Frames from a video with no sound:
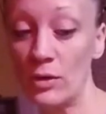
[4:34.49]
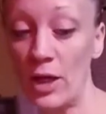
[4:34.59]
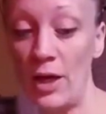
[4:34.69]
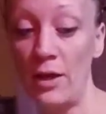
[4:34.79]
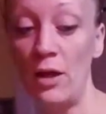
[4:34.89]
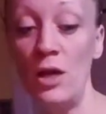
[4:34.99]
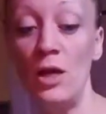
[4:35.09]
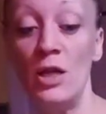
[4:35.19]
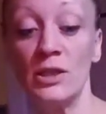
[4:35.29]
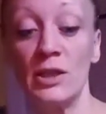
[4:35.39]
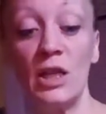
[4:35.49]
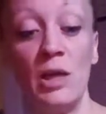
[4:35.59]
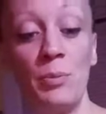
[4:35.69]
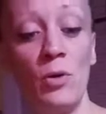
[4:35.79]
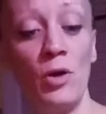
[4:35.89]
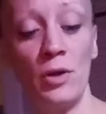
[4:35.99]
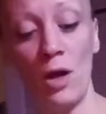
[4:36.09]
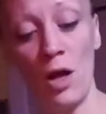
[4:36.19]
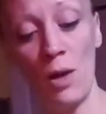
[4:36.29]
okay, to keep on